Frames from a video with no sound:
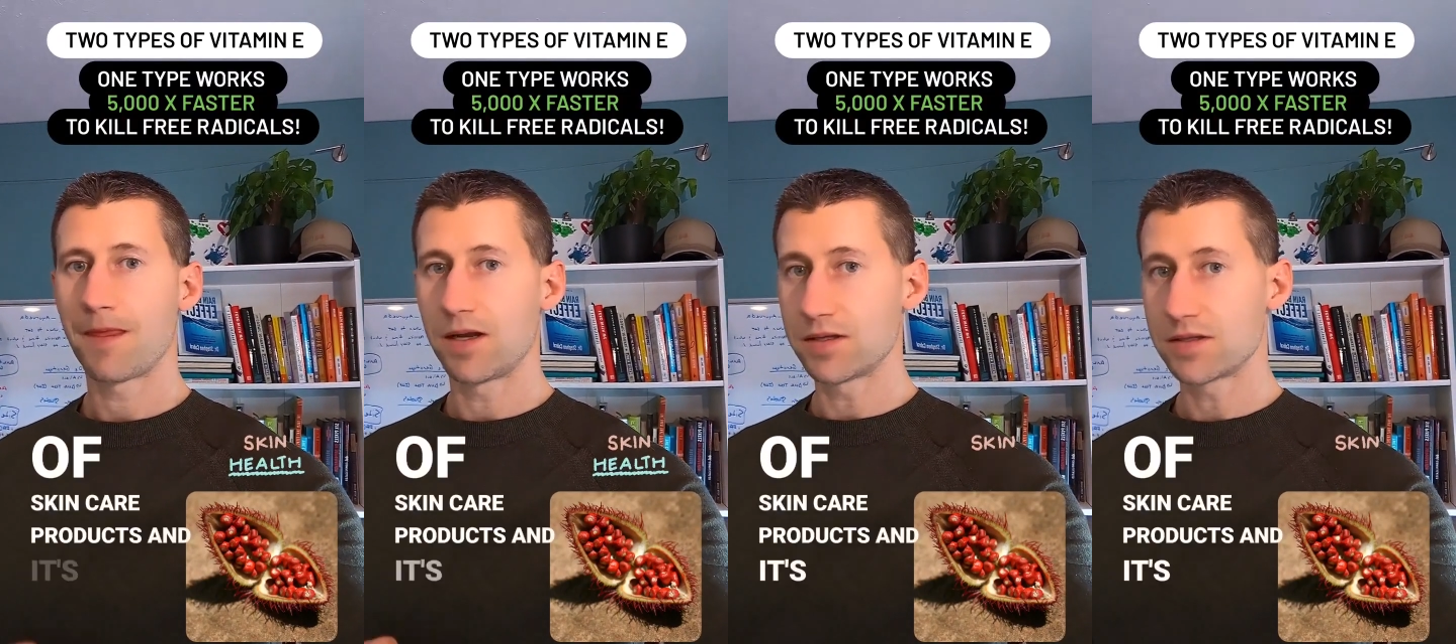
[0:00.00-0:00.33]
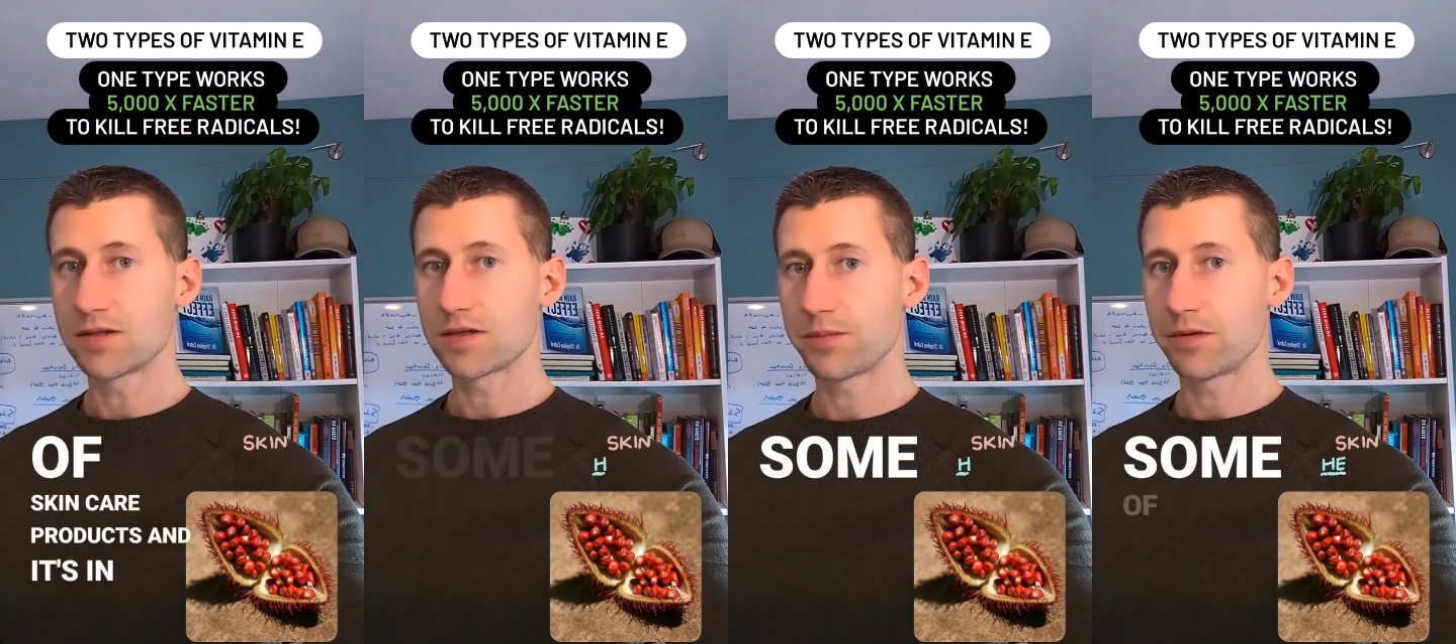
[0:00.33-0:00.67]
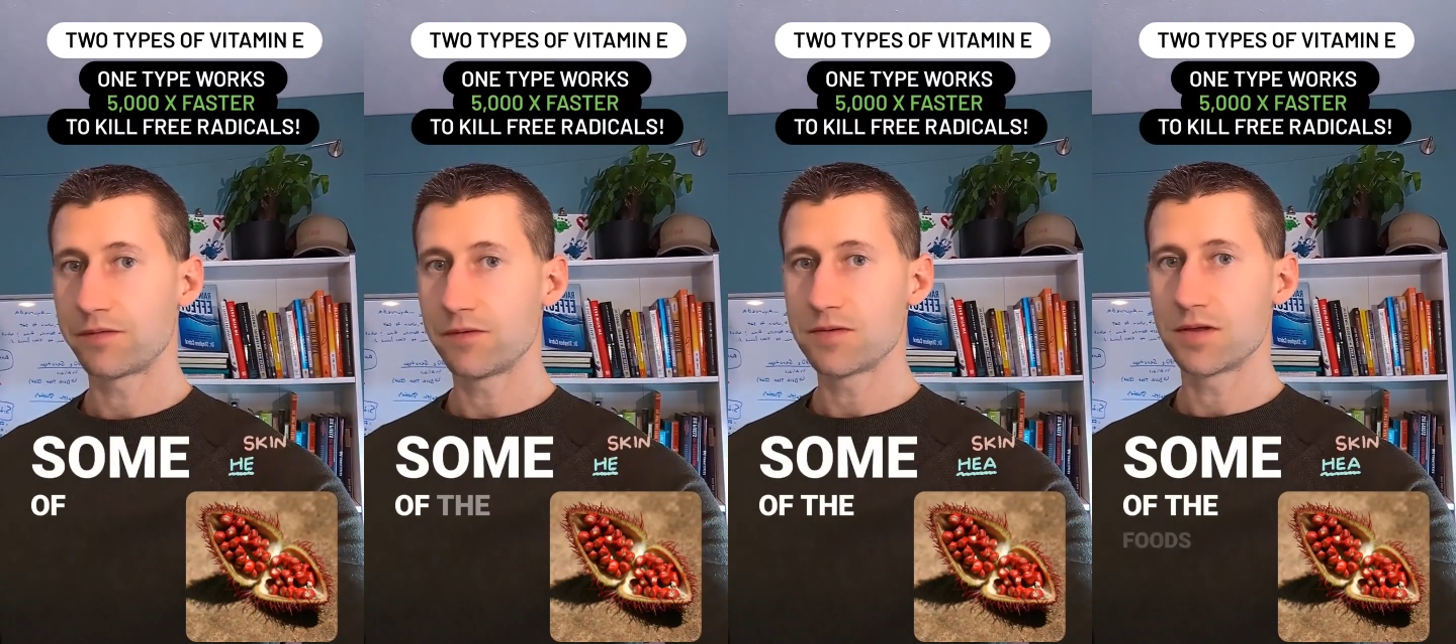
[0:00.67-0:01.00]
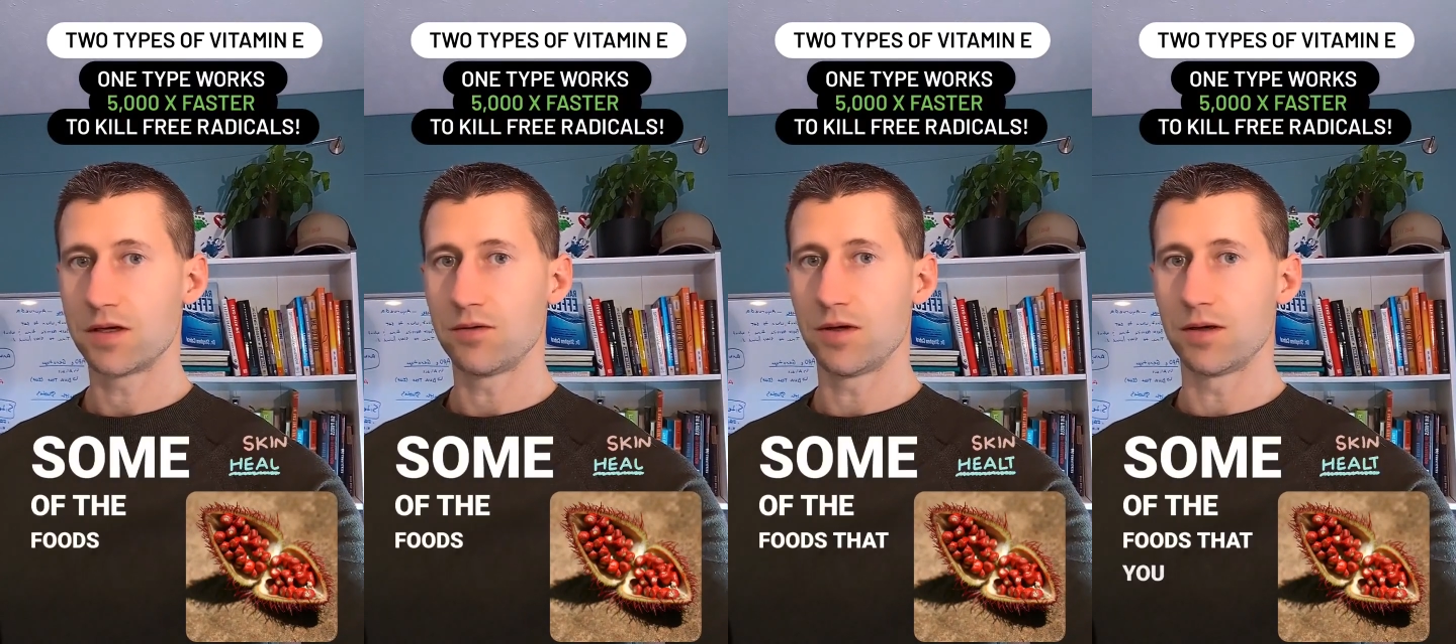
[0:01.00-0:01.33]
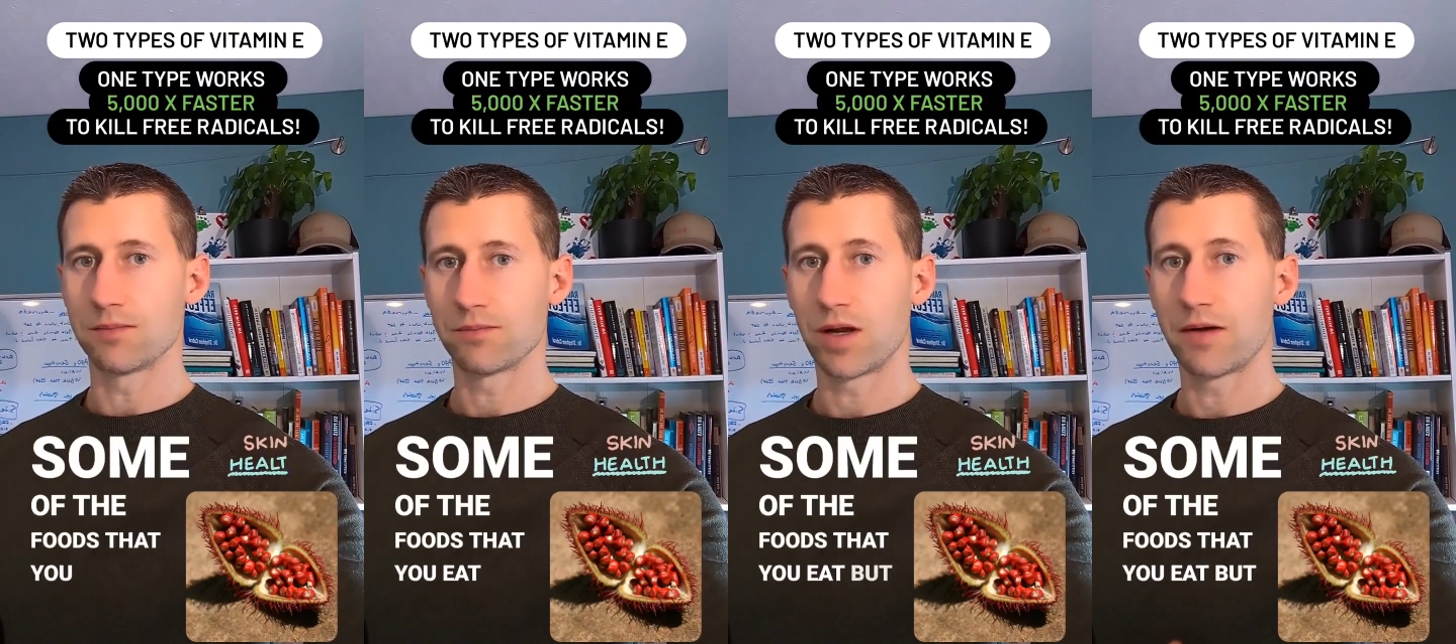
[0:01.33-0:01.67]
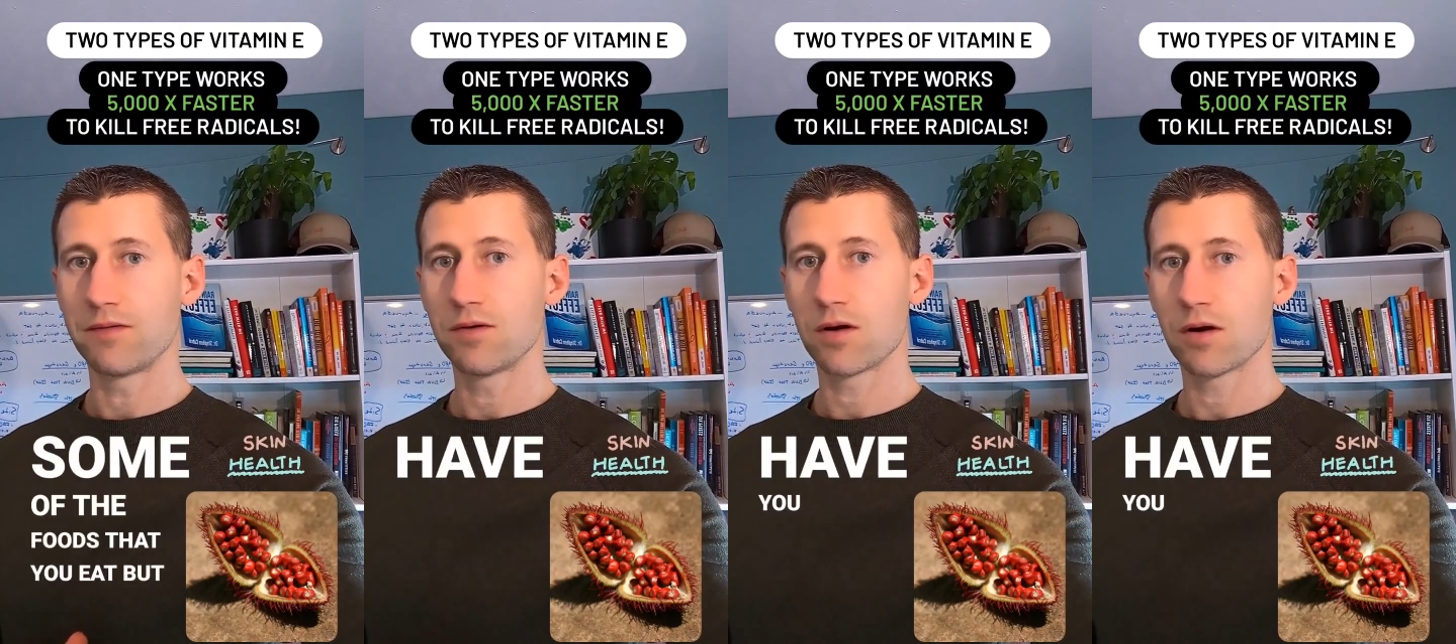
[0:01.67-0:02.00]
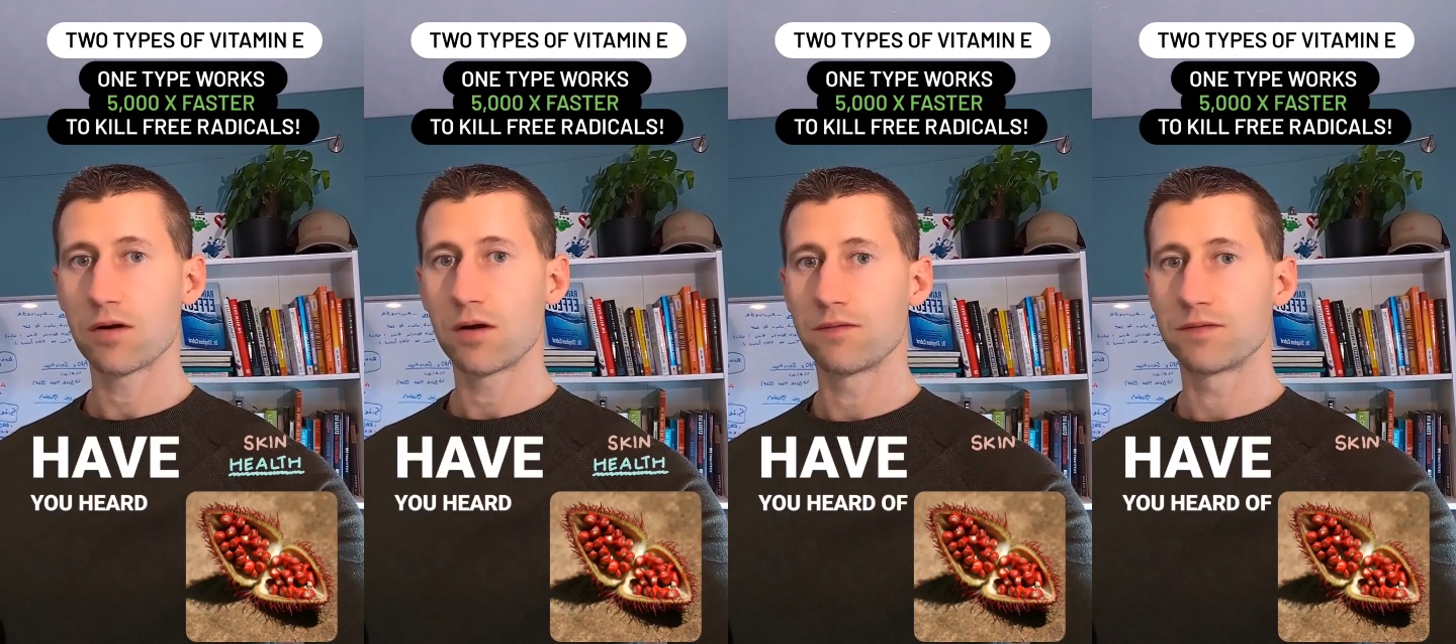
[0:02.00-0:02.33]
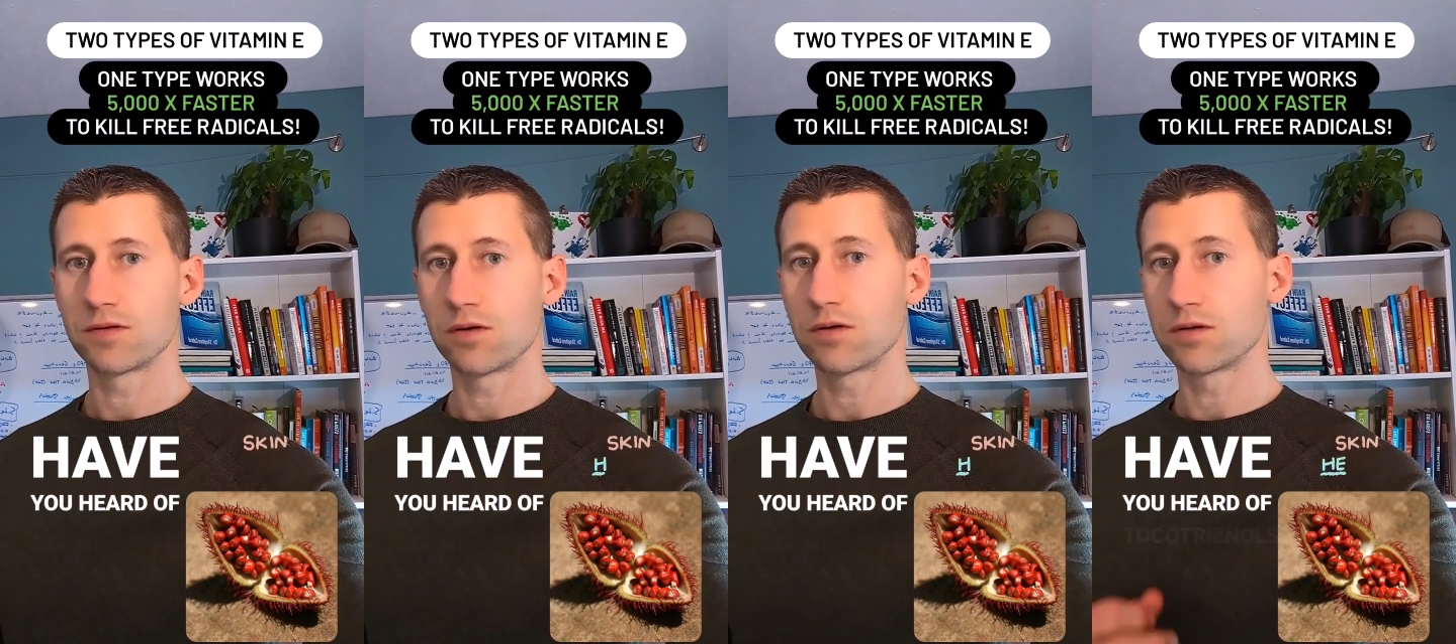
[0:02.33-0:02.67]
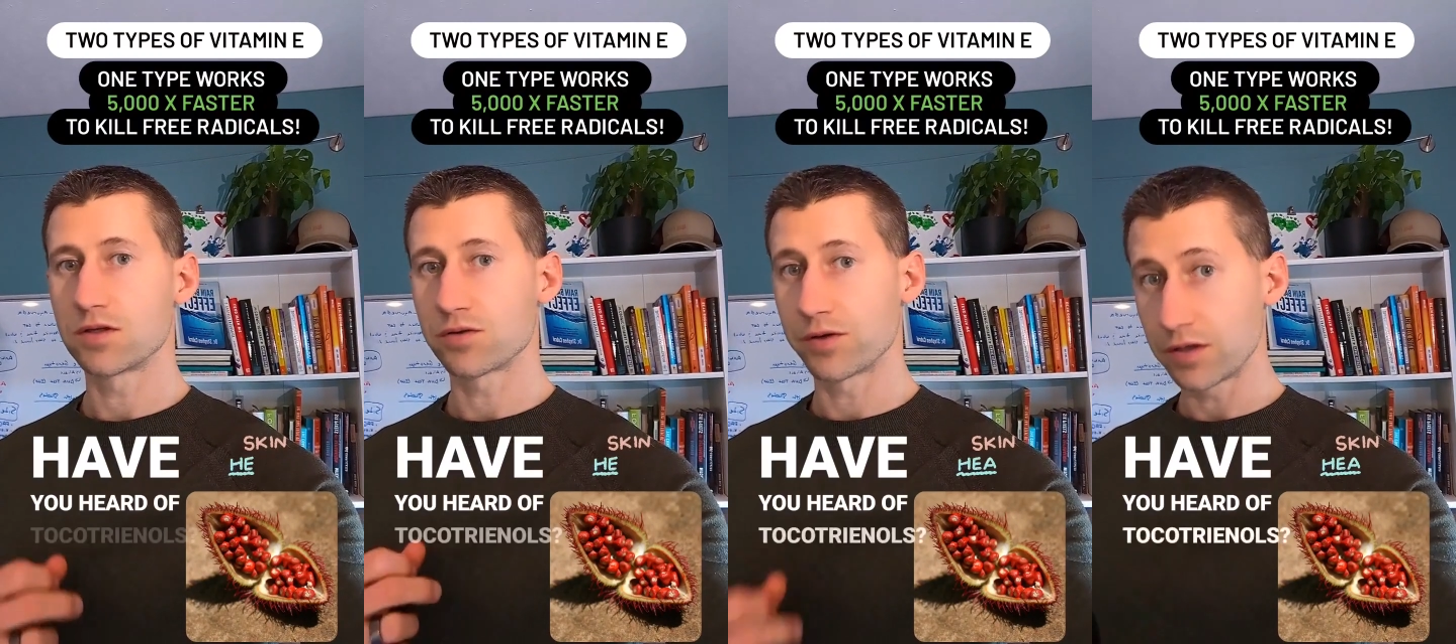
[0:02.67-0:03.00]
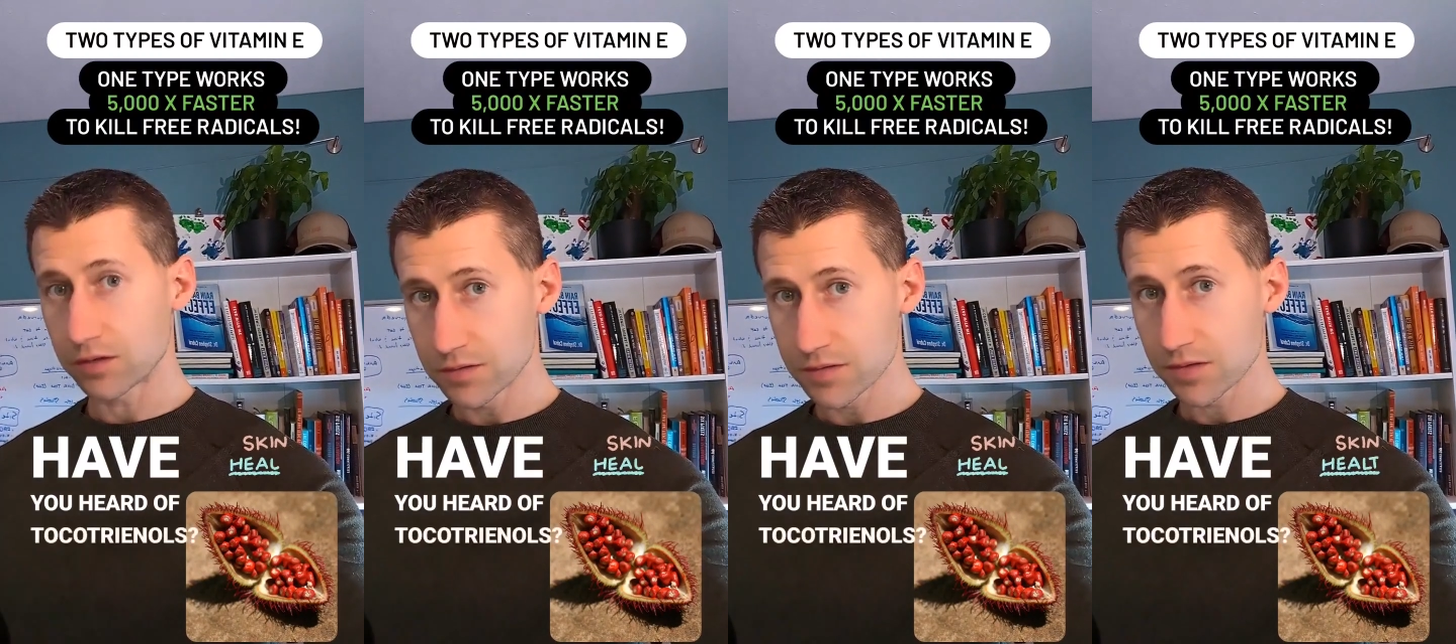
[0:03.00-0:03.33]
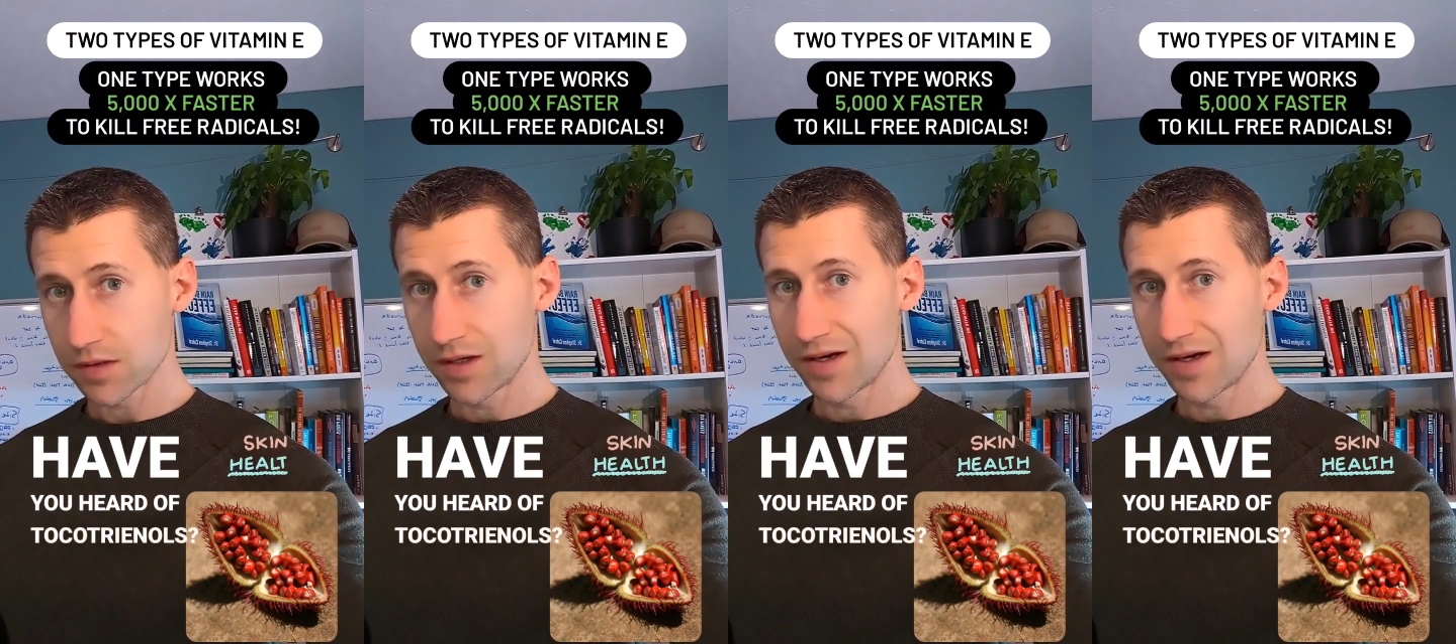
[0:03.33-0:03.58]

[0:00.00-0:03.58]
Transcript: and it's in some of the foods that you eat. But have you heard of tocotrienols?